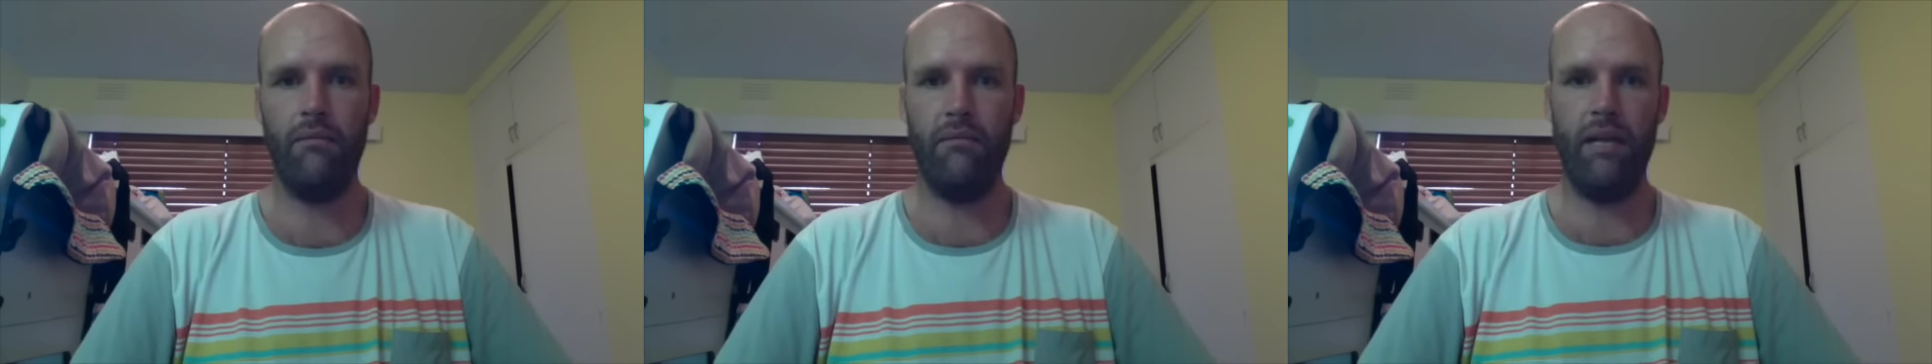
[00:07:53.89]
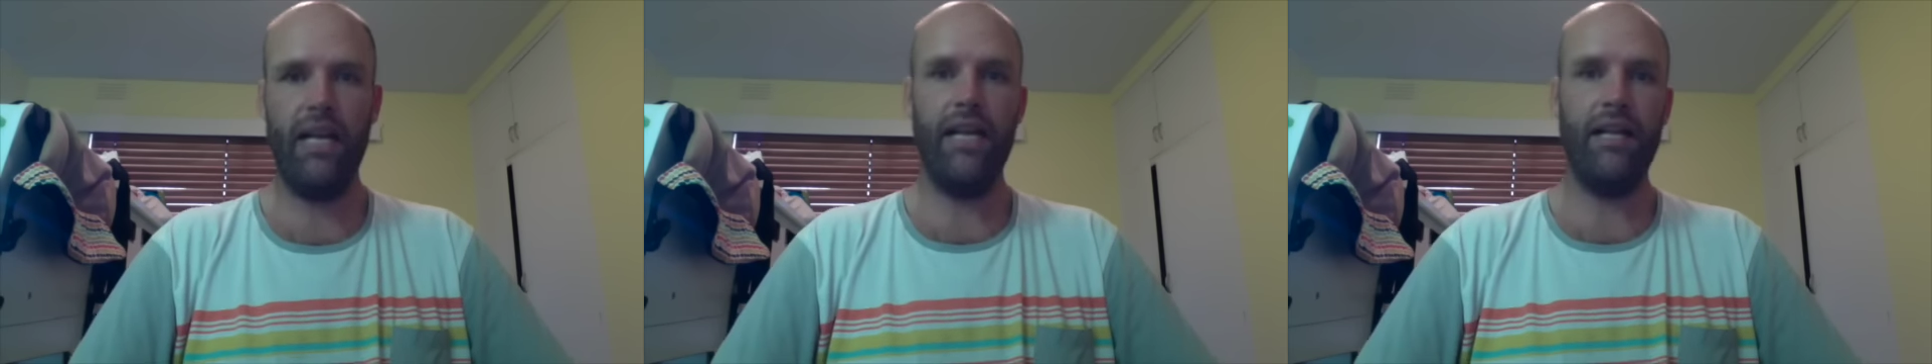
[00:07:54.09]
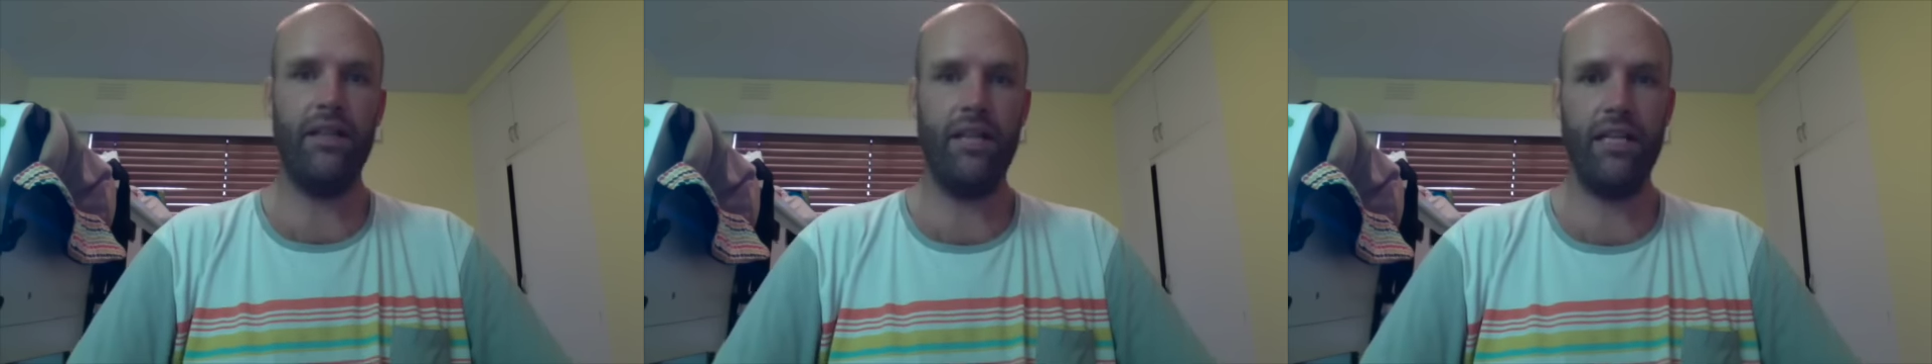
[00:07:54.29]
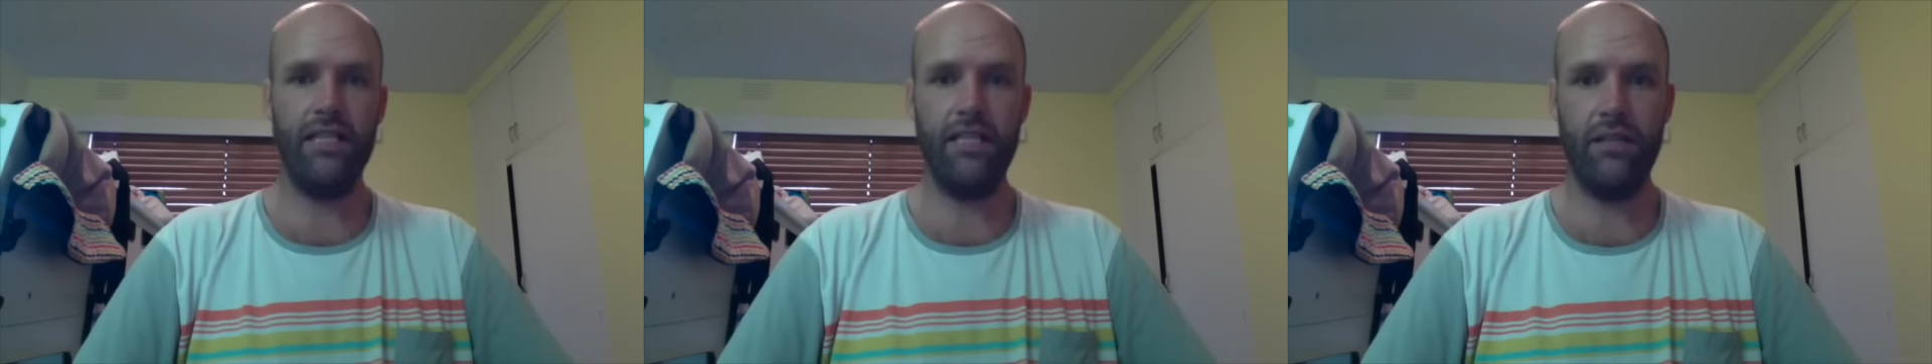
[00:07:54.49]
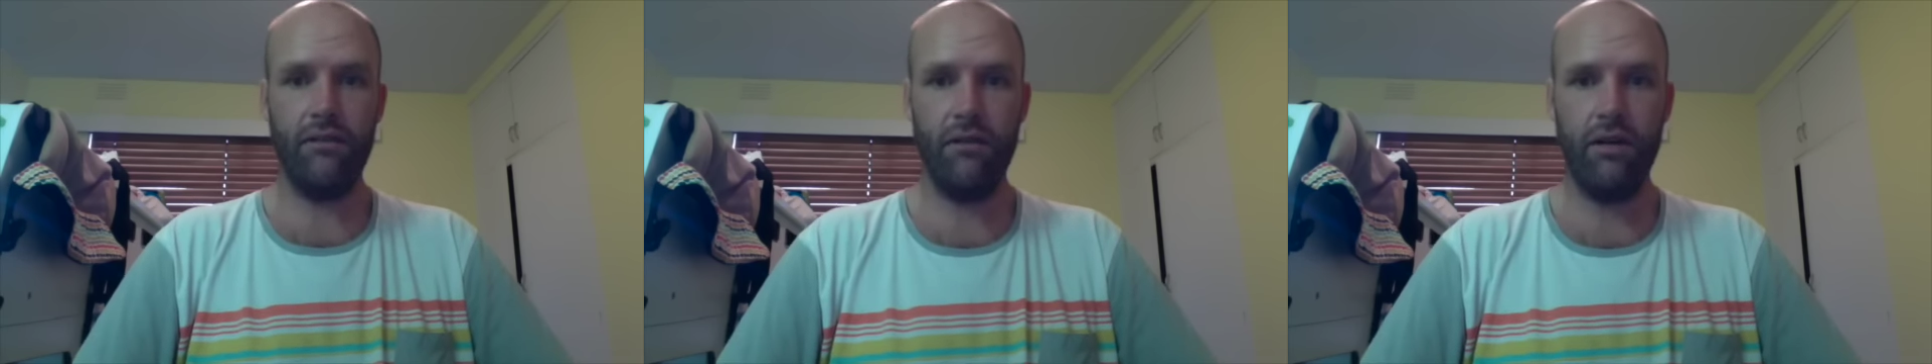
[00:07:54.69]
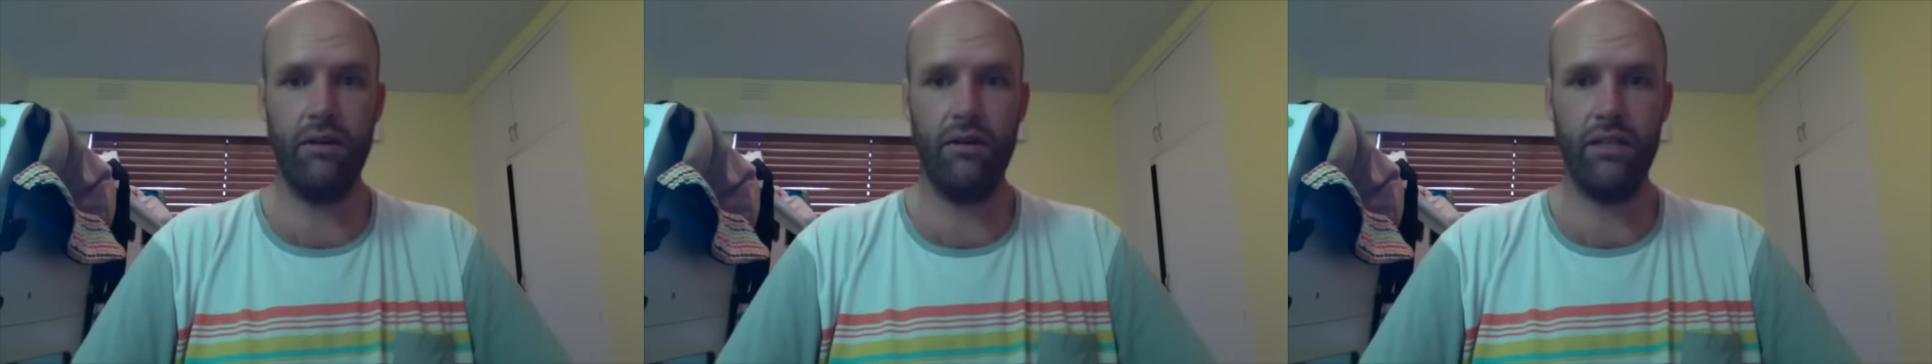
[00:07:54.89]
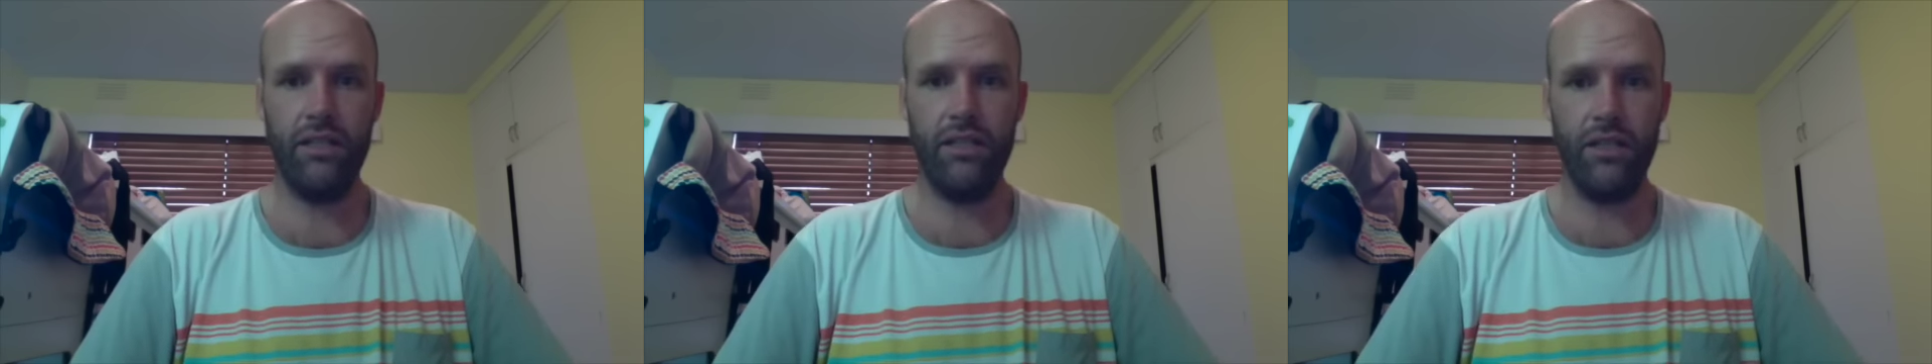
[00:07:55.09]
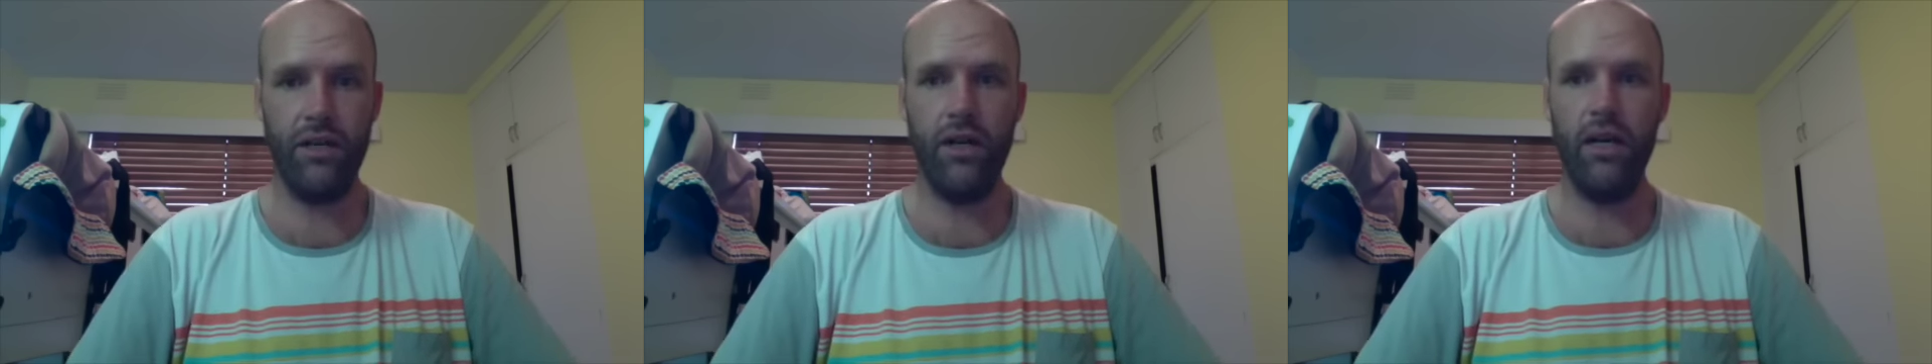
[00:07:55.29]
eating things that grow in the
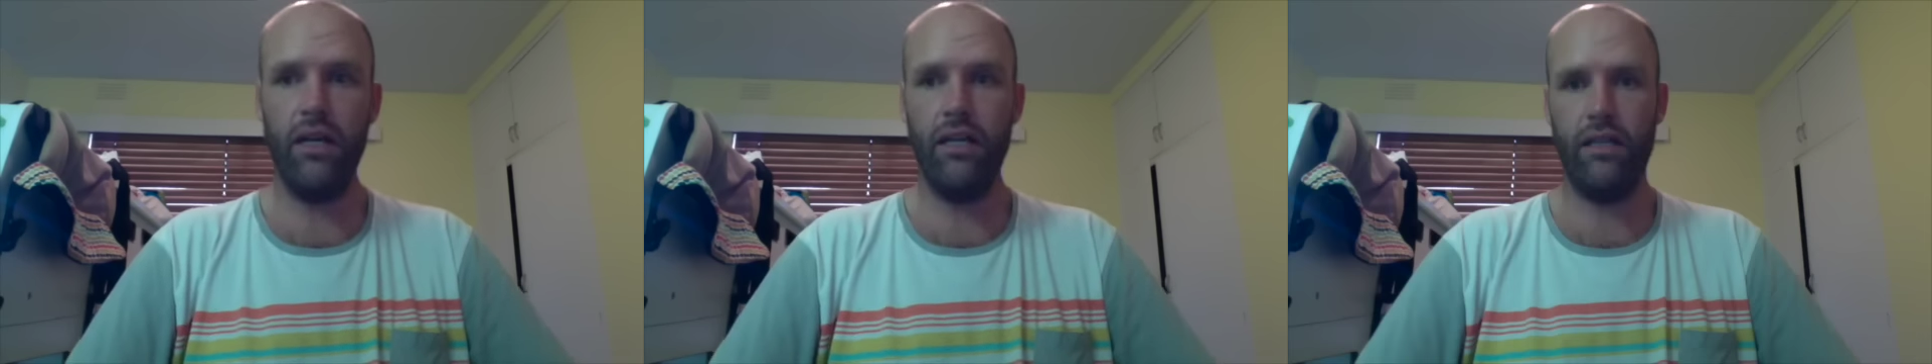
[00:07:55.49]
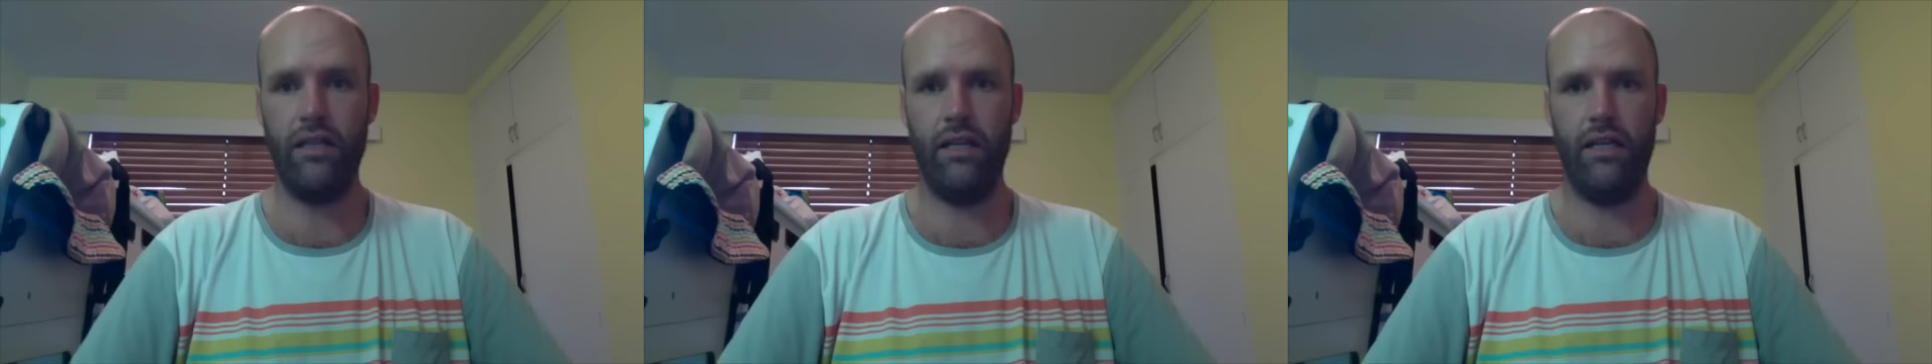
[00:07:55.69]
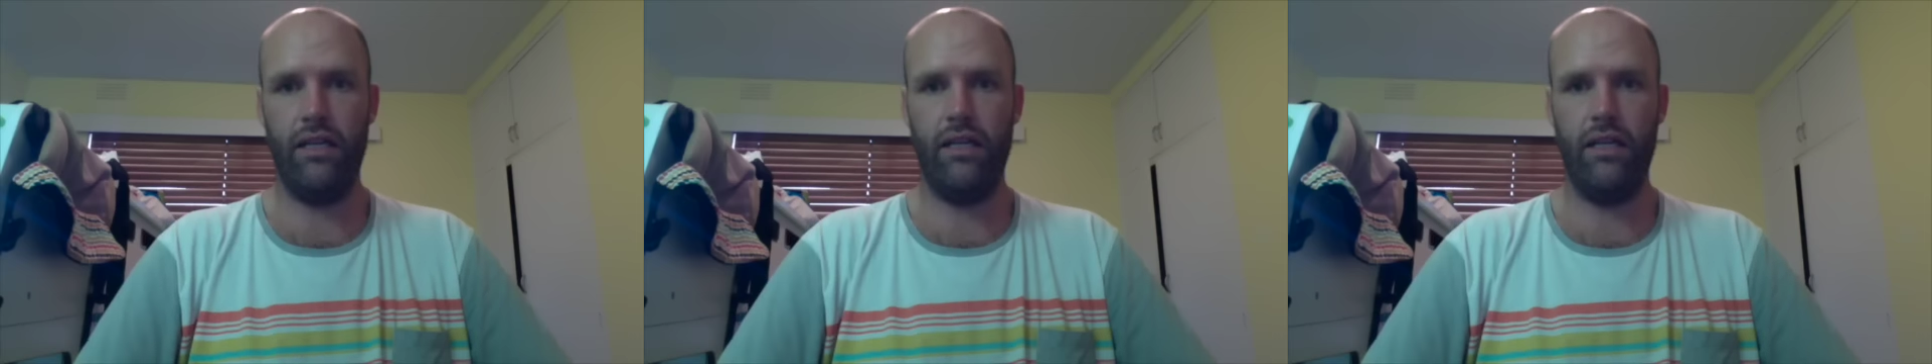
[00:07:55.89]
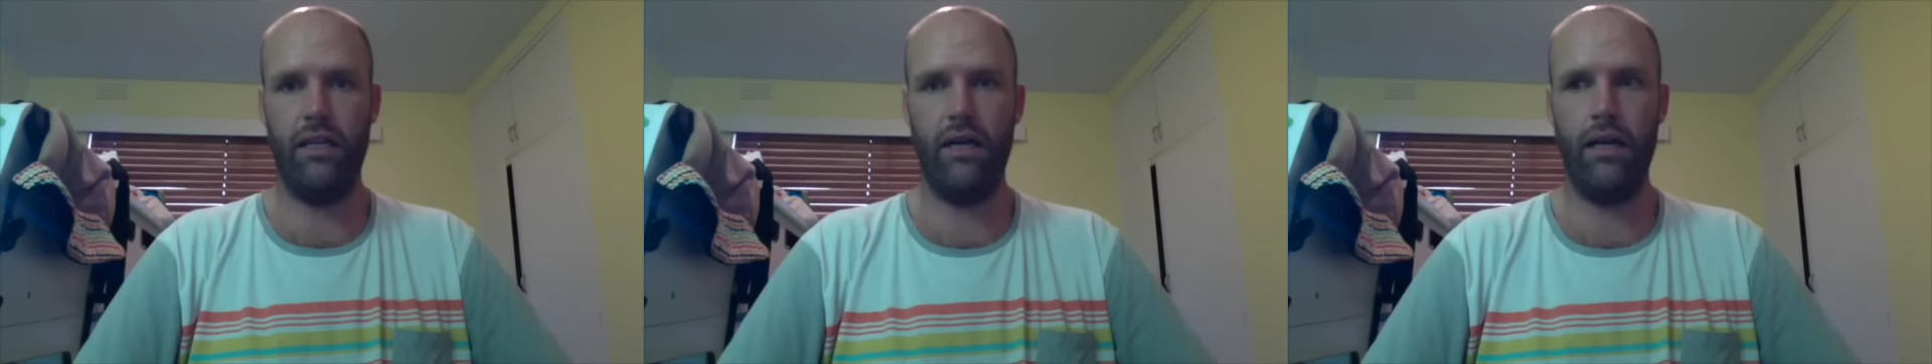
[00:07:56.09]
dirt and